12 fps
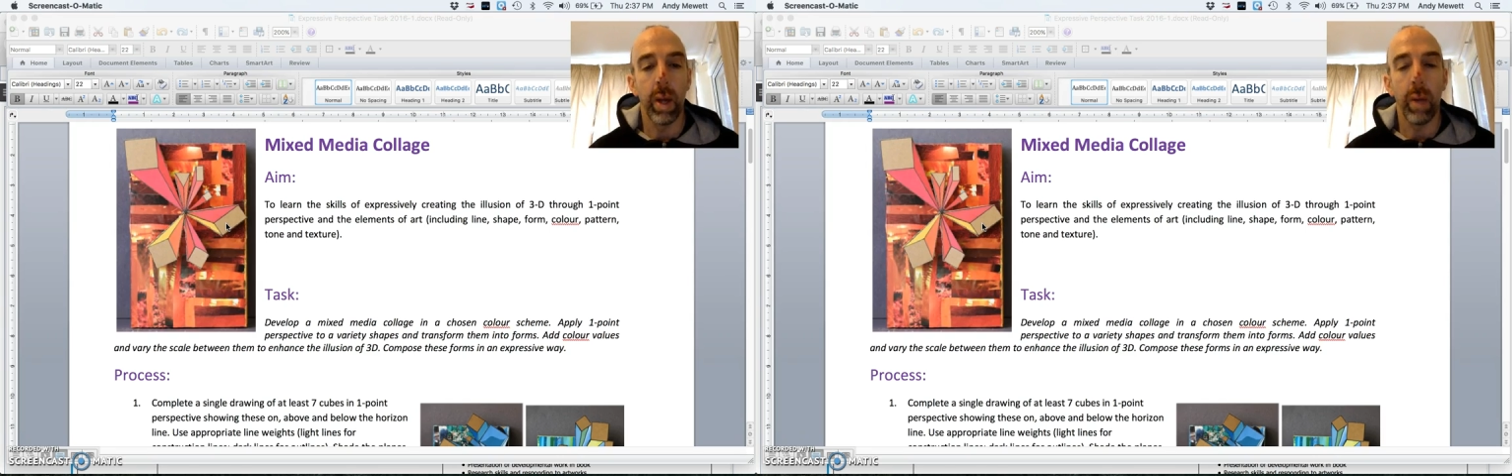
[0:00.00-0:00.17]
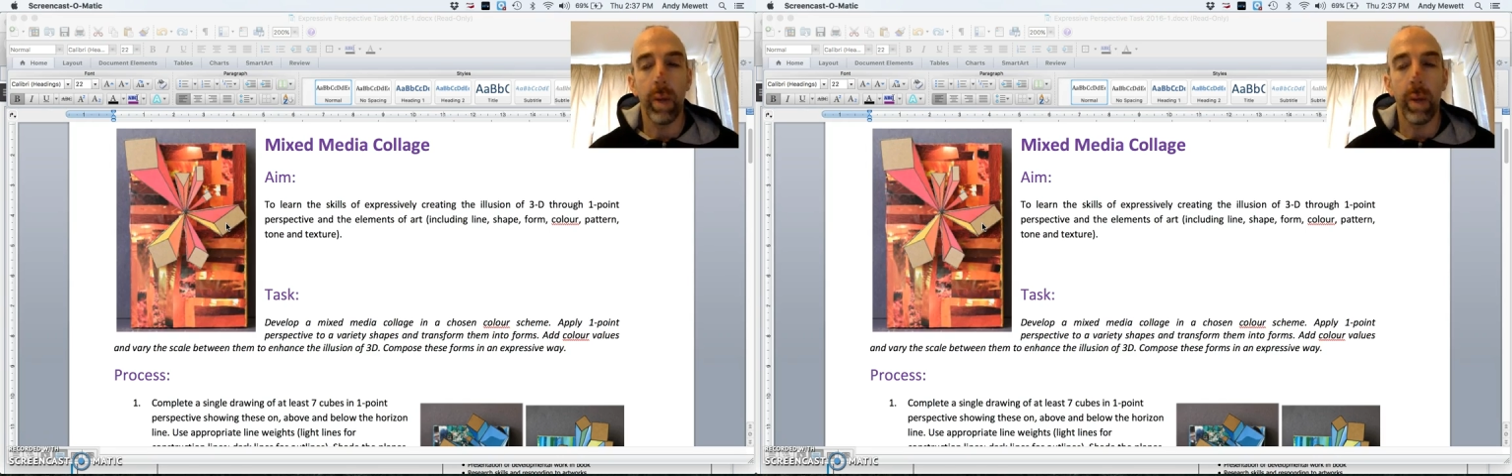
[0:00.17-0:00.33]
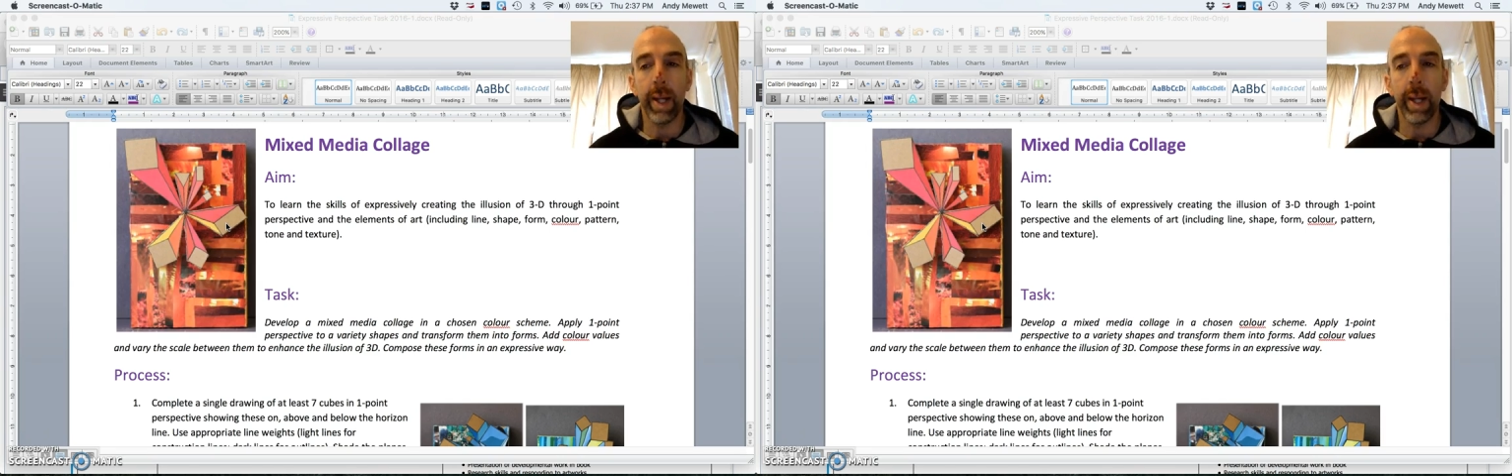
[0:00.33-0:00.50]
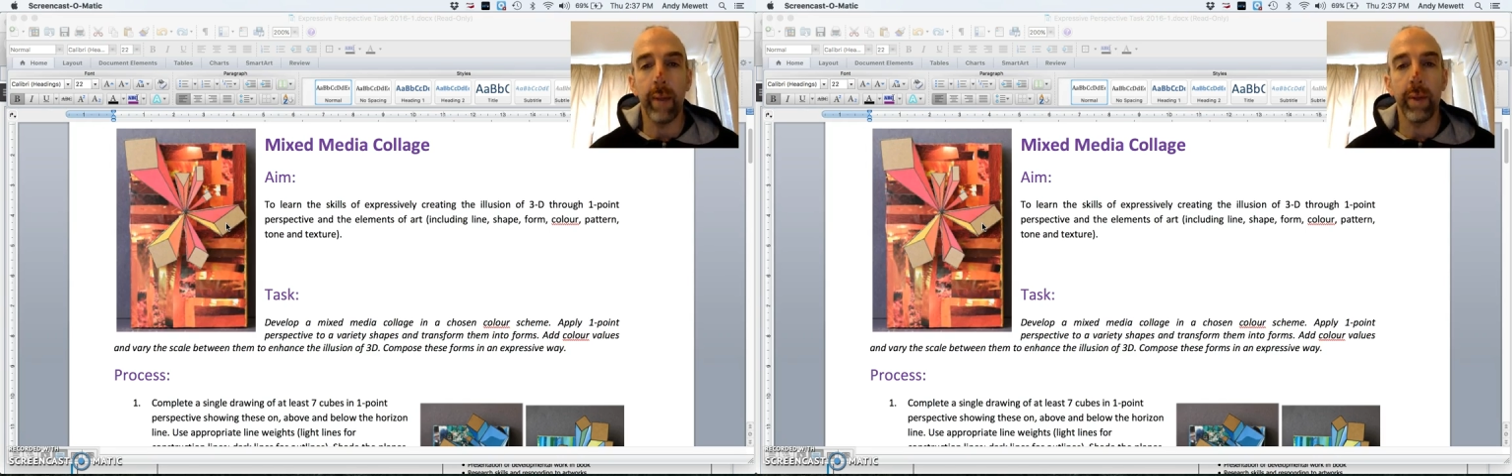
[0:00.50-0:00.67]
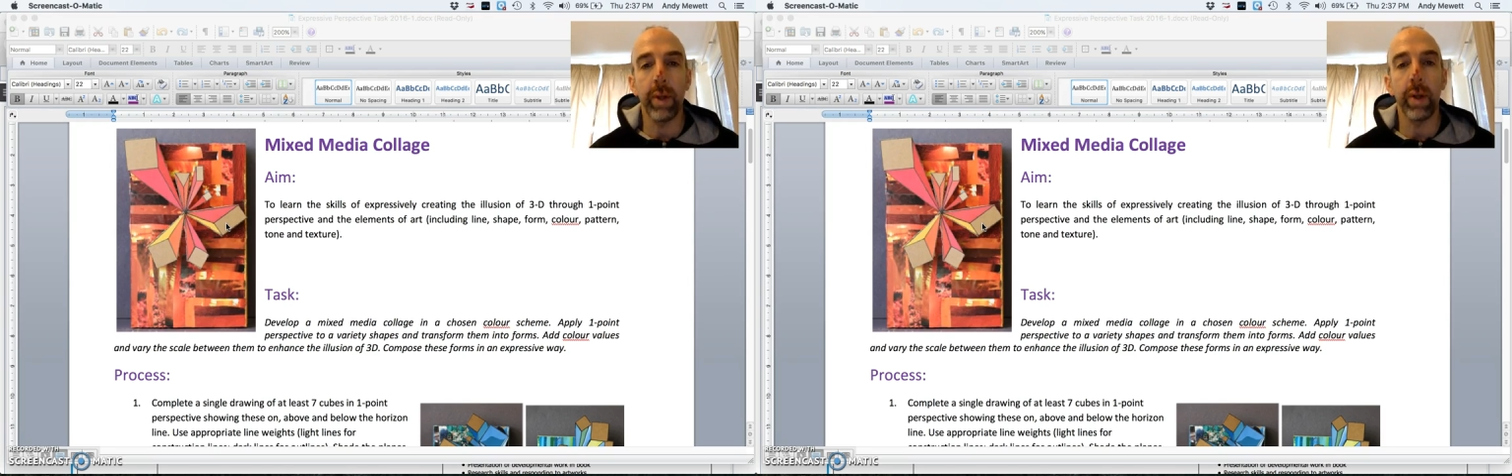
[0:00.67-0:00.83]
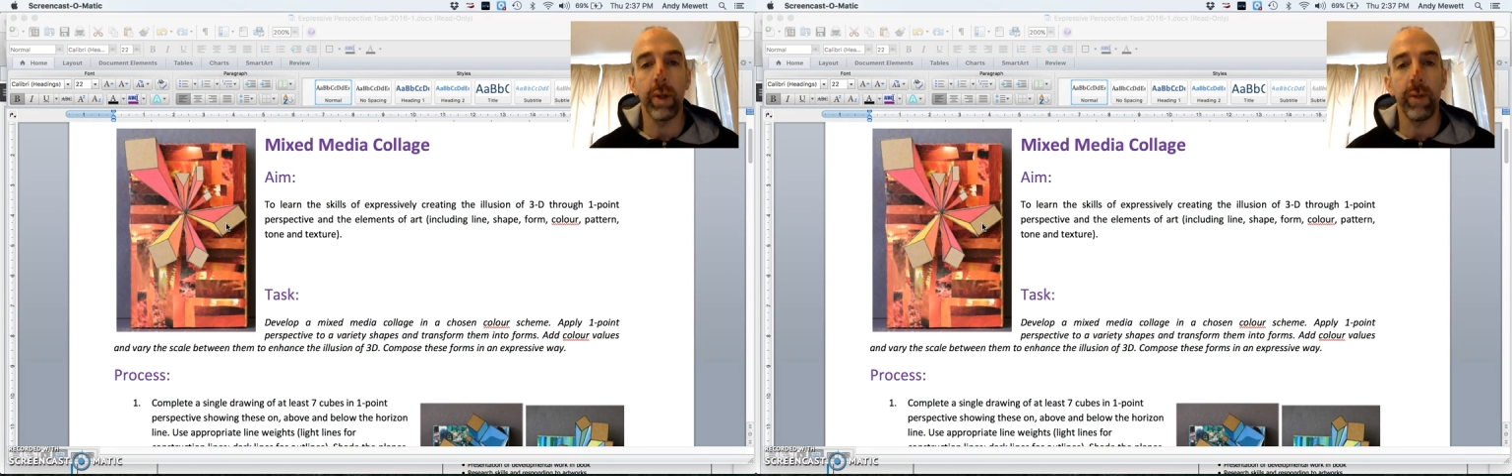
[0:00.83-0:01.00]
we can have a
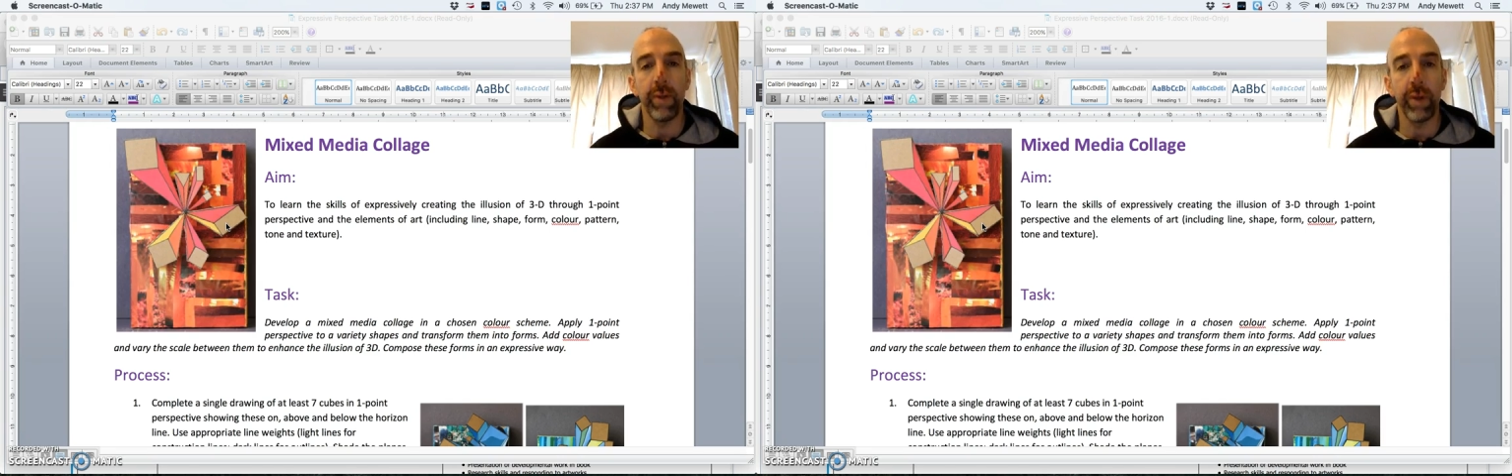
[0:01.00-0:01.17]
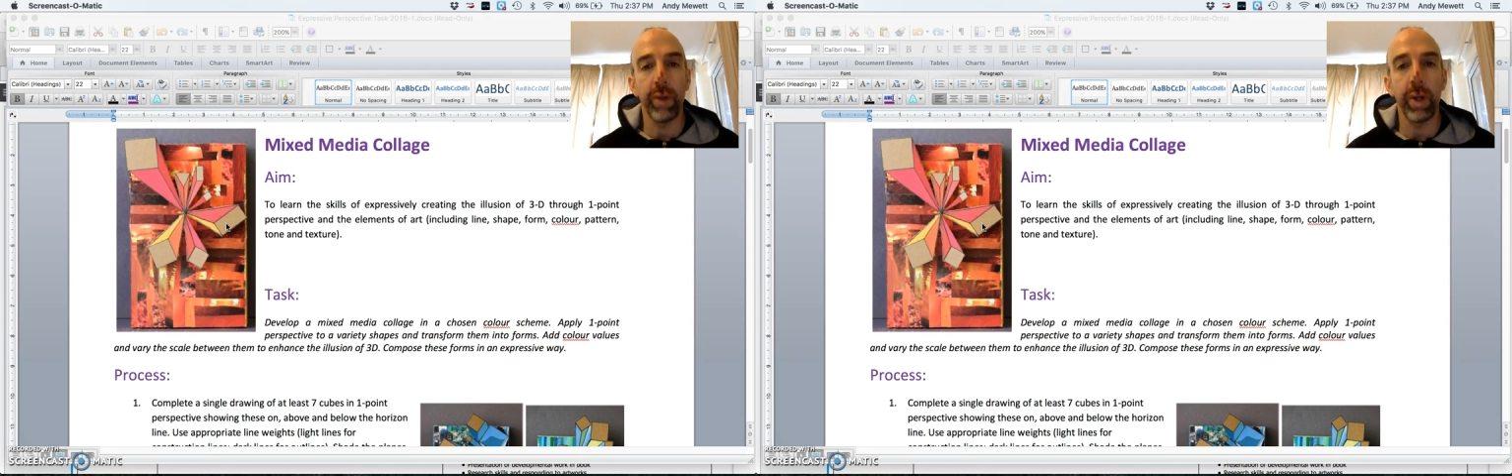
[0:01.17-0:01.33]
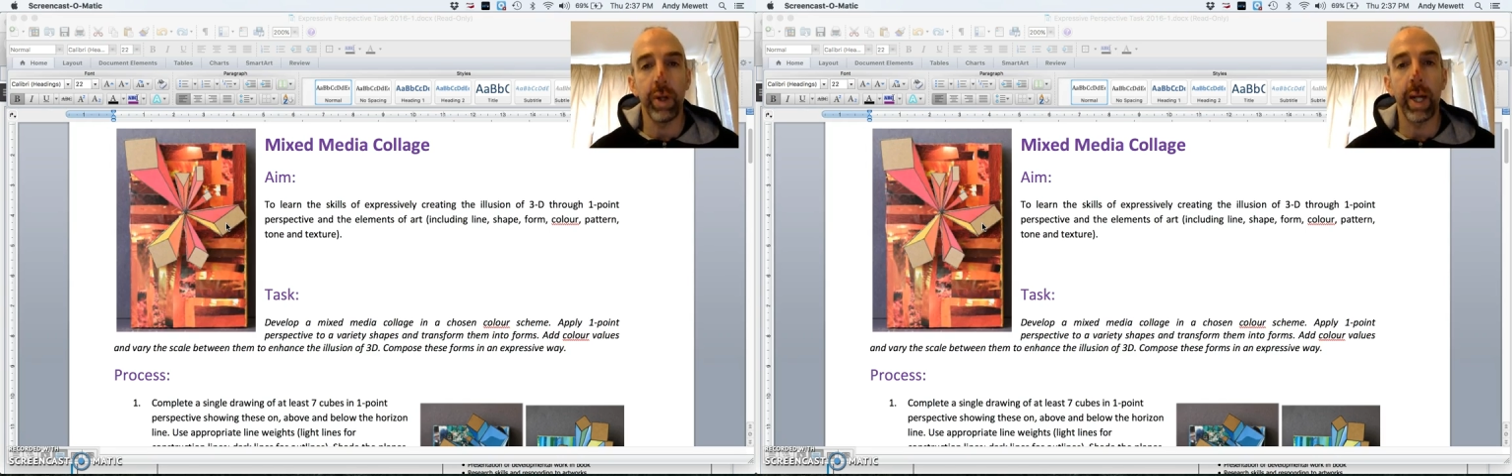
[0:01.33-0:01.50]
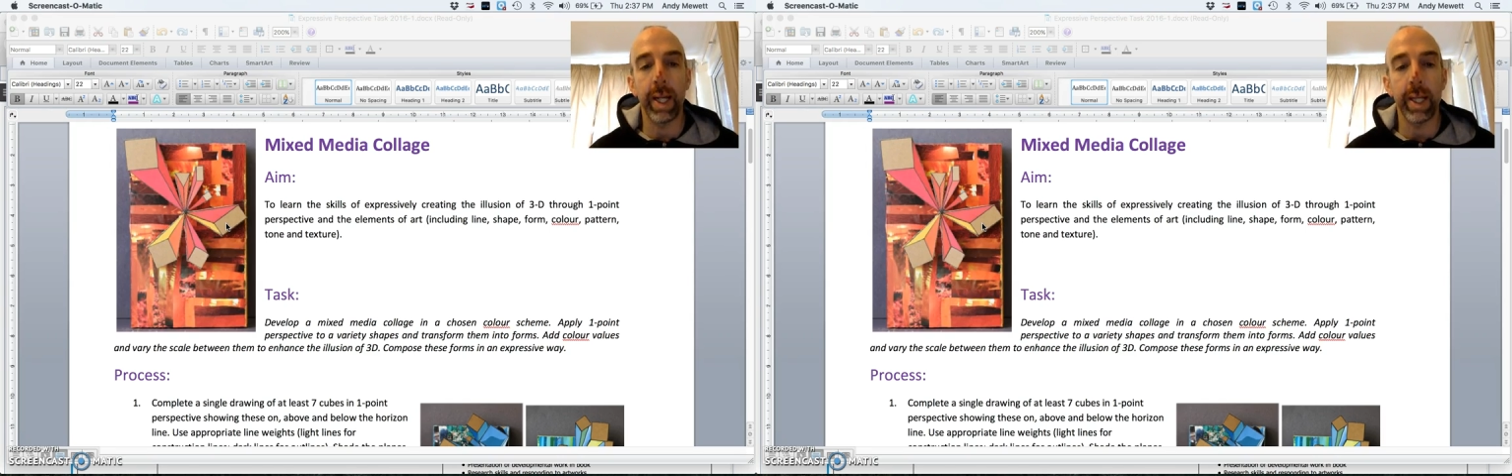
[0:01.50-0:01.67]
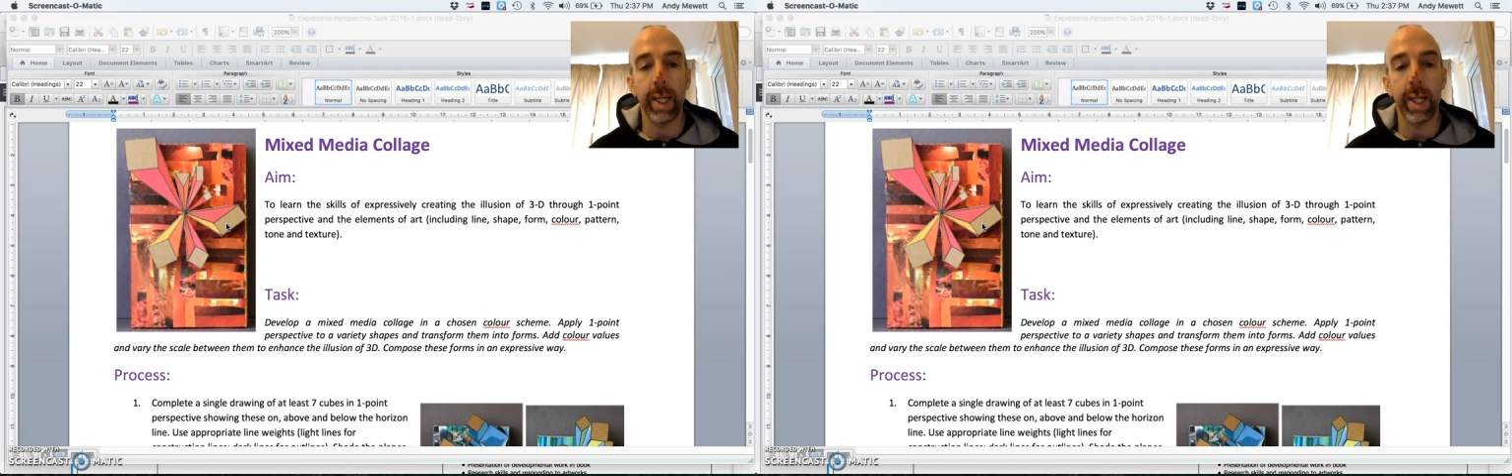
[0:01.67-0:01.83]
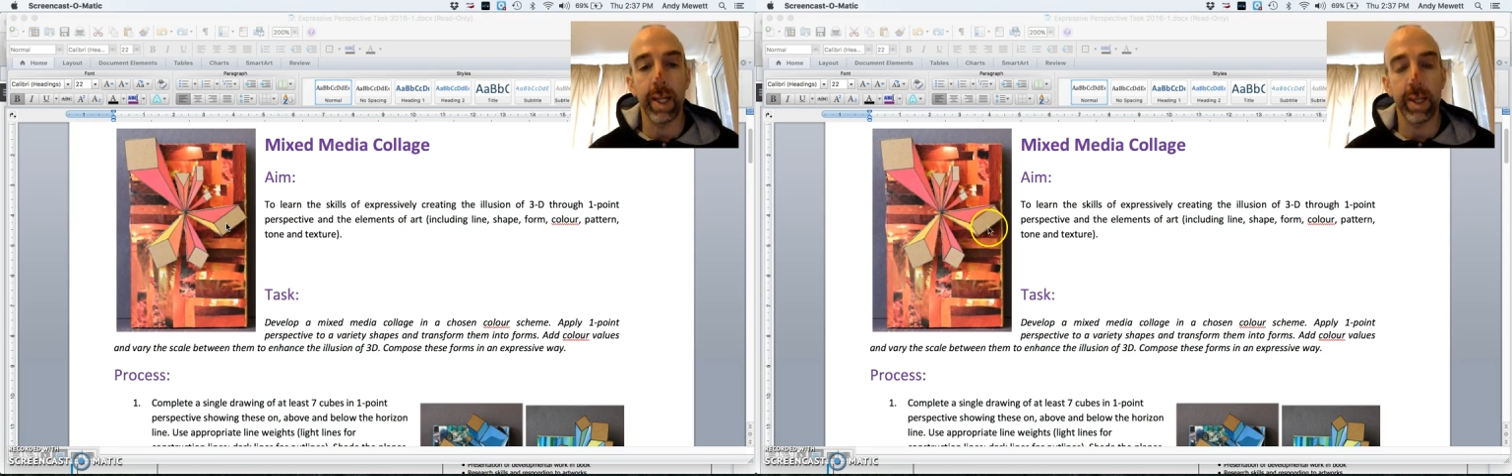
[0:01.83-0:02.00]
look at a few key
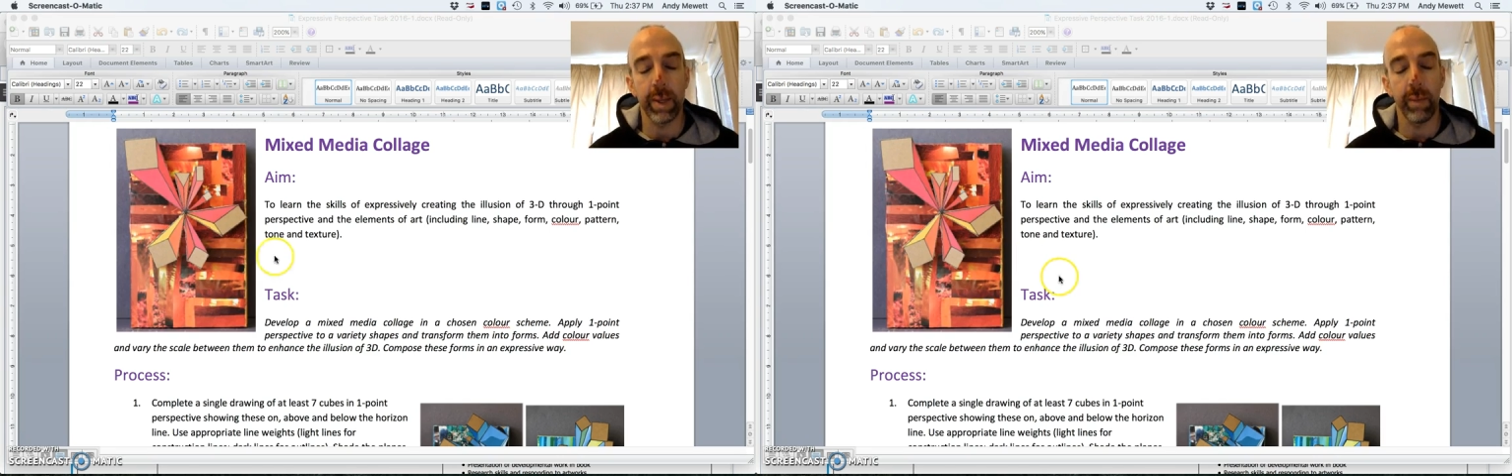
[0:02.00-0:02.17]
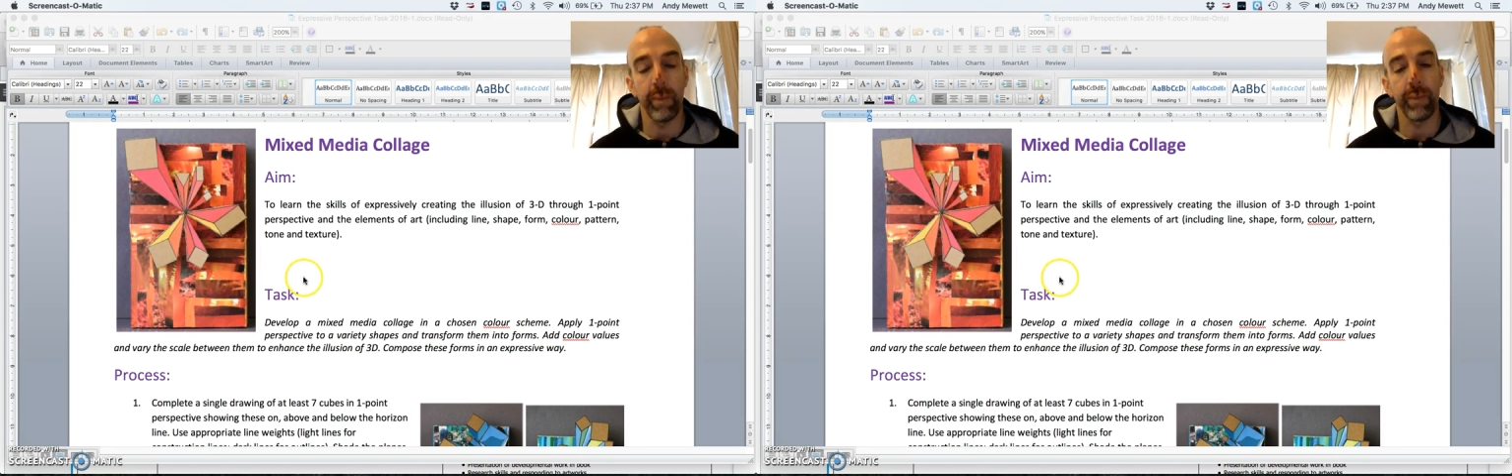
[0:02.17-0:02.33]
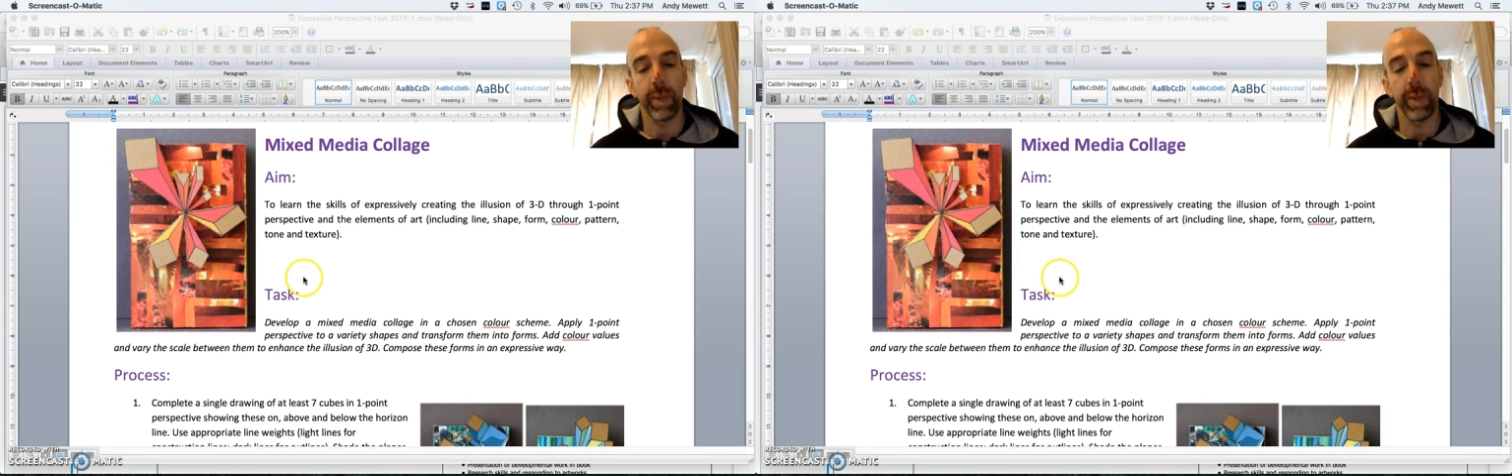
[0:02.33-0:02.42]
things.